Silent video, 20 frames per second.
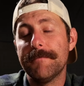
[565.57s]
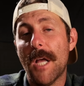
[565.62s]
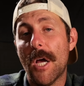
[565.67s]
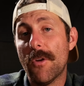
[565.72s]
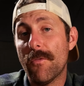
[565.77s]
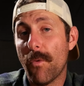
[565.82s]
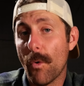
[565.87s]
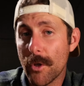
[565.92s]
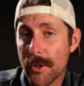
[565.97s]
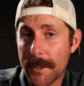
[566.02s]

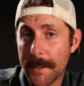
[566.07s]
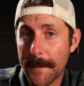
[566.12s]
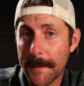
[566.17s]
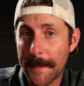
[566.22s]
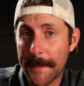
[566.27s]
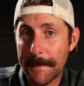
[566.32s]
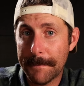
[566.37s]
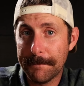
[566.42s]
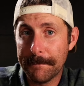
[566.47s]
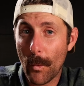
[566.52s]

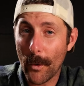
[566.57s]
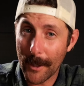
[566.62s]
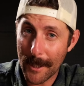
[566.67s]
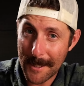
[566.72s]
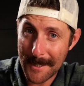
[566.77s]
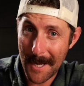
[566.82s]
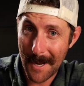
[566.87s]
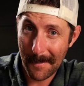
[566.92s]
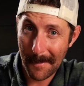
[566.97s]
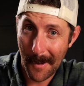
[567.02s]
Unfortunately, we're gonna
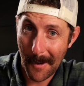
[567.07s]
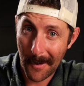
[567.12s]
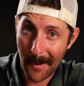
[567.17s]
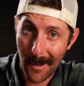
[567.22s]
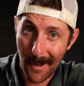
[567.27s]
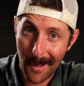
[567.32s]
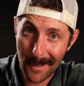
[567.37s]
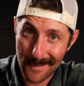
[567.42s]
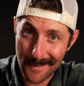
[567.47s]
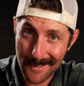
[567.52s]
talk about
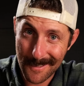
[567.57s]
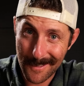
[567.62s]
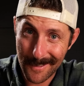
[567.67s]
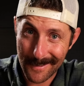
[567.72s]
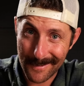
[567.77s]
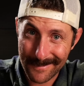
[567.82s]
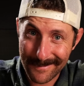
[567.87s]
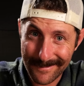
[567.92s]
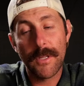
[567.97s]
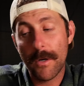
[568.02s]
cons
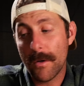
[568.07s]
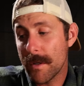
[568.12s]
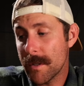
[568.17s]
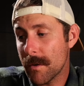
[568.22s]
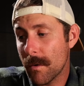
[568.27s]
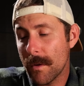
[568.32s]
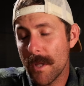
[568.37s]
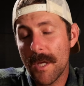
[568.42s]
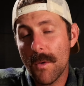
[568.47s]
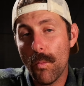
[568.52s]
too. There is
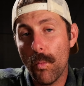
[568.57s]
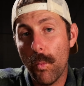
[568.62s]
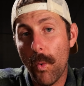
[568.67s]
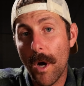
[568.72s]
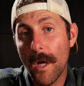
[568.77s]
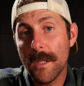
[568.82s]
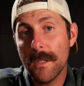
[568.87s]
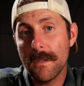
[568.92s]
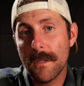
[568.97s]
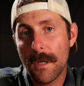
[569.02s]
only
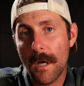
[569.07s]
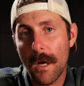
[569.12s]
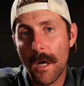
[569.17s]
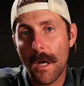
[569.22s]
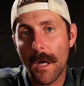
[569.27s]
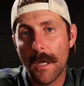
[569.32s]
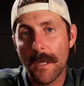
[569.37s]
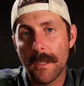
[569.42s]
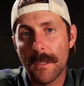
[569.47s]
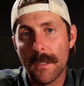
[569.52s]
one
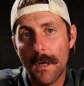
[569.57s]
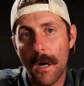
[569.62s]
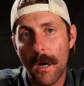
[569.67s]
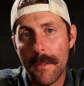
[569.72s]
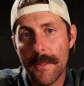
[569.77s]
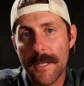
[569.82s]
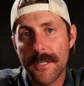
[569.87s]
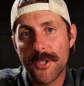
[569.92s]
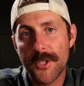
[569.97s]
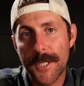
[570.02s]
con
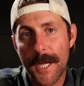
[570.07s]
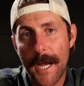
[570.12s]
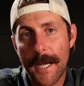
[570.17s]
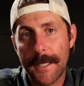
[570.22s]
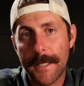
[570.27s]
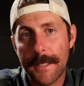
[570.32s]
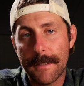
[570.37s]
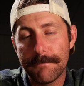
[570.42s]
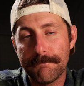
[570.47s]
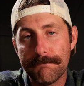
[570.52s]
on this
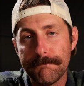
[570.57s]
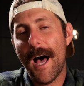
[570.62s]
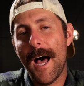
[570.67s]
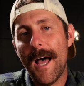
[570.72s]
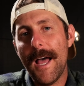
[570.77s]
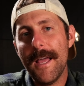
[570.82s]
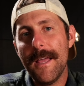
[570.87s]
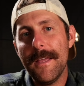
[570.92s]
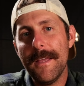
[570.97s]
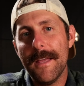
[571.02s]
jacket.
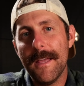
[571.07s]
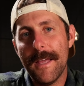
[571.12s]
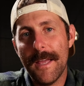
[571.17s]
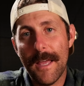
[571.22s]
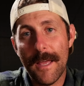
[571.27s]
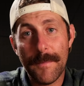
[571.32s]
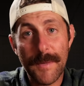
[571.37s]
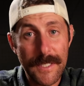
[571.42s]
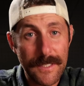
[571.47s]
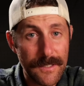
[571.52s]
I
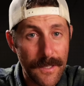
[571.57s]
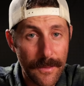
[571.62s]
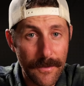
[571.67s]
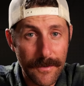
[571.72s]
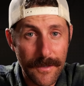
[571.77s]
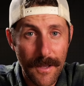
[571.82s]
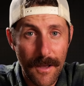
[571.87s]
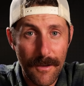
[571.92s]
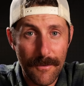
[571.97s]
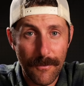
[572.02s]
am in Southern
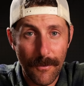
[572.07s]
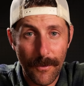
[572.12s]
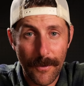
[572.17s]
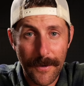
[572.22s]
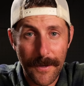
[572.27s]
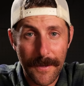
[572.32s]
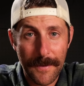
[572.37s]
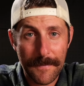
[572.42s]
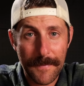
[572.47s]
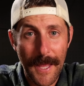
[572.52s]

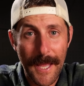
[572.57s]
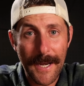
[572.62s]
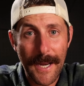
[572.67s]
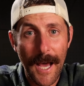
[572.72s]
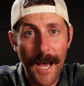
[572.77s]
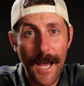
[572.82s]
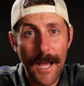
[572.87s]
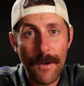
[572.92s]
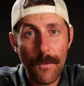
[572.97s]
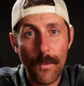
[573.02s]
California and
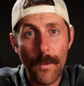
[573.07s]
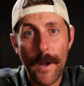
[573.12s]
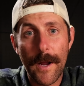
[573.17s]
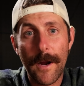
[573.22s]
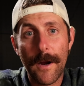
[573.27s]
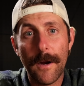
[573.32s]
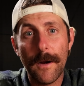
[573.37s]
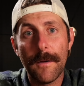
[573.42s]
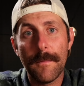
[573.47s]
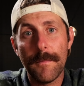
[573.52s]
I
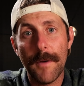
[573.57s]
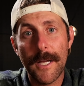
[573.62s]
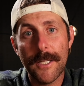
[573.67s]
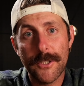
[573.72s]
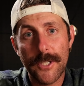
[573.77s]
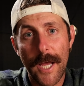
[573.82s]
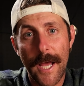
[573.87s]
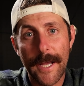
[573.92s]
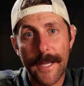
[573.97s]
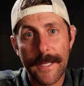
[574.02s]
wear my
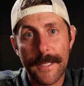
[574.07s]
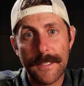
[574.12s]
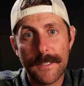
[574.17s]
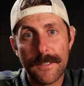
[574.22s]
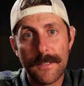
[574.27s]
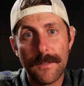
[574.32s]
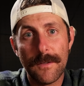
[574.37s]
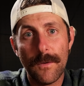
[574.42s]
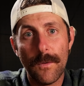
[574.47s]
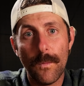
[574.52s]

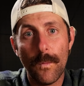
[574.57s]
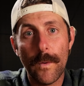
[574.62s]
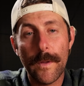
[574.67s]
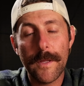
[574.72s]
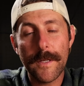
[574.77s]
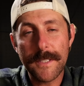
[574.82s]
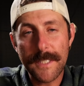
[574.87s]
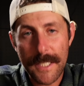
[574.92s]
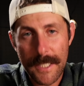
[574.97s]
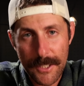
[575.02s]
jackets with
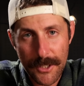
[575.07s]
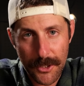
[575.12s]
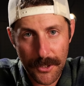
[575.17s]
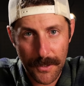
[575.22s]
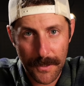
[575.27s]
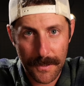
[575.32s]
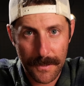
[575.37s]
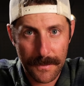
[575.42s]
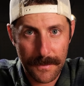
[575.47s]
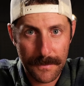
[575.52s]
a
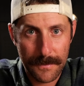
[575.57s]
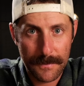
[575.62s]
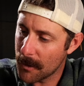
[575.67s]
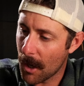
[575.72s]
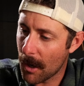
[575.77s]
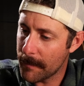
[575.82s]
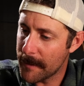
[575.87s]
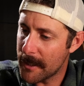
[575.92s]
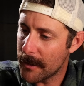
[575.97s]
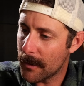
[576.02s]
t-shirt.
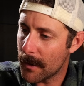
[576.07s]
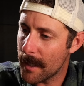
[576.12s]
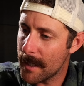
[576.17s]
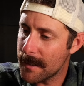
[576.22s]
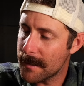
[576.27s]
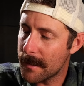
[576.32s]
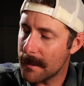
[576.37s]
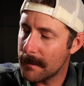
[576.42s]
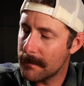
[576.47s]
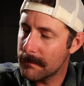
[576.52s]
Call me
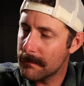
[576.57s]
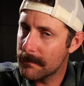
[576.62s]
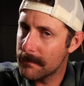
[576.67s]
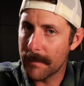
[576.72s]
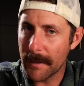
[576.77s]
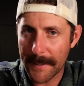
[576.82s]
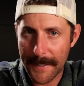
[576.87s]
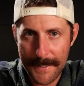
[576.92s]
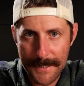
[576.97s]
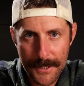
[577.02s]
crazy,
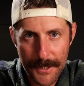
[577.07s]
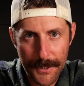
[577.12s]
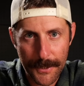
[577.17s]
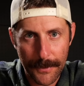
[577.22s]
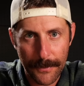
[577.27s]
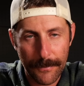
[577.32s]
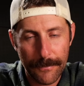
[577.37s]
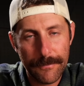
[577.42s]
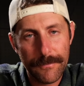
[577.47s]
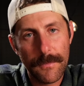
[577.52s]
but I
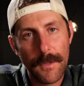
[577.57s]
do.